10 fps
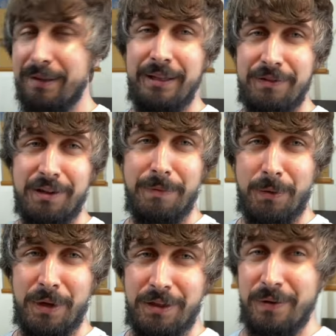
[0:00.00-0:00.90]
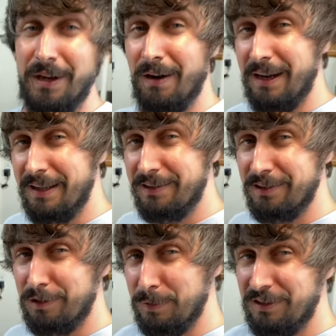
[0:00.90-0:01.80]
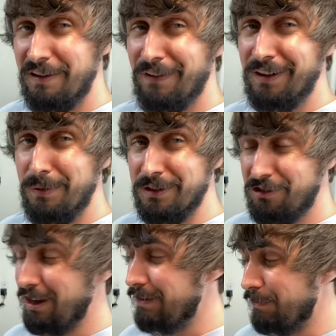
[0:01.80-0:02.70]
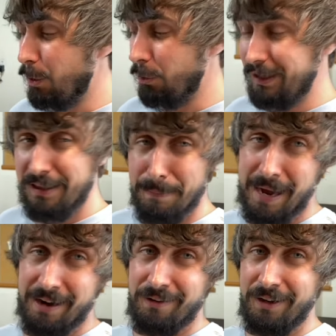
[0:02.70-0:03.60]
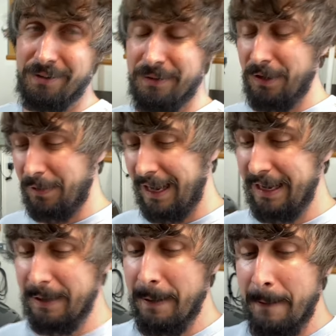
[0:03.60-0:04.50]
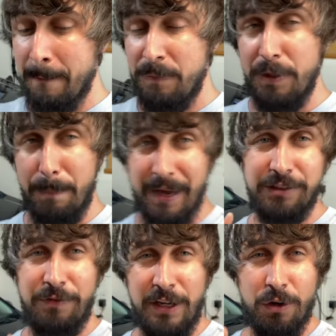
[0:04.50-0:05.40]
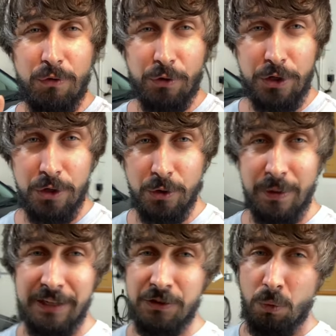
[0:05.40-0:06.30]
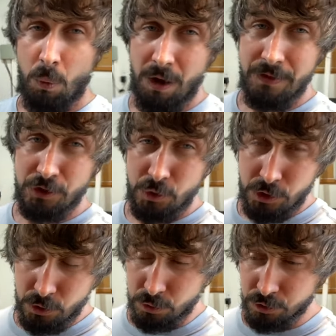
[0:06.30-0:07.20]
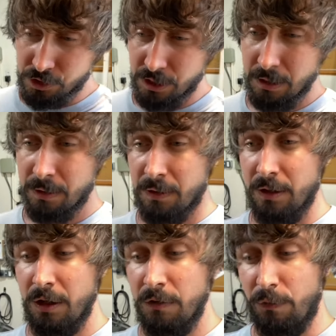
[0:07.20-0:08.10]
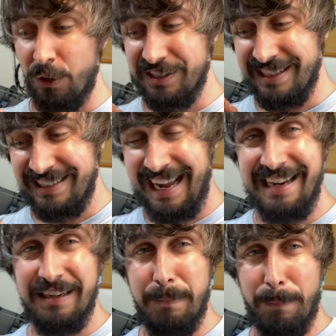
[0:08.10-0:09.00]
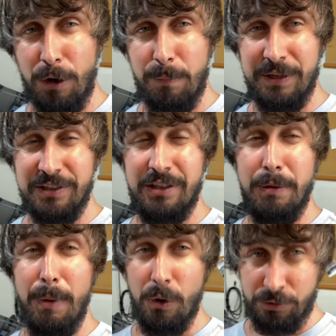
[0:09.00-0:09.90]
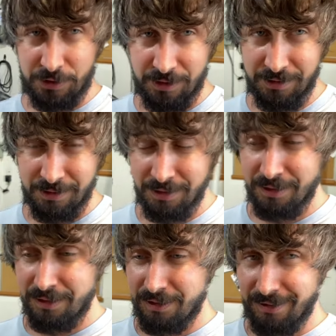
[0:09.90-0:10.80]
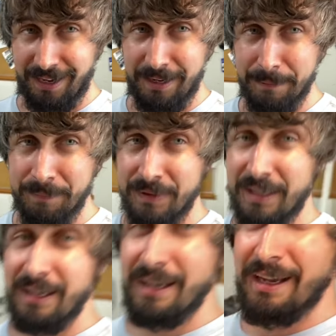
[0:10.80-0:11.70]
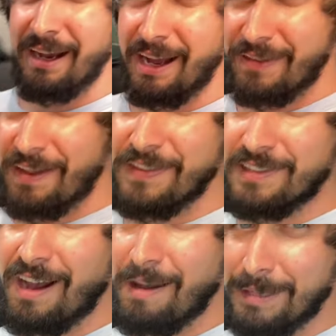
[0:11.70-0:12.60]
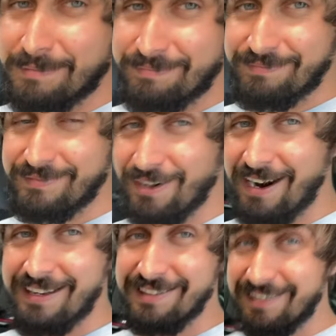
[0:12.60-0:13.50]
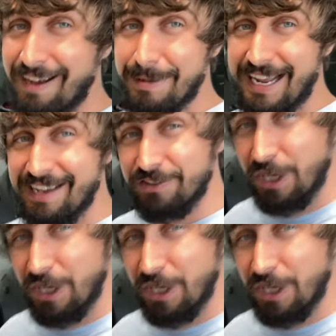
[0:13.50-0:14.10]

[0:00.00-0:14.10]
leave something with you here. And this is specifically with the Chevy Bolt in the background, okay? The best vehicle for you is the one that you use for its intended purpose the most, okay? I've got this Comet. All right, this Comet has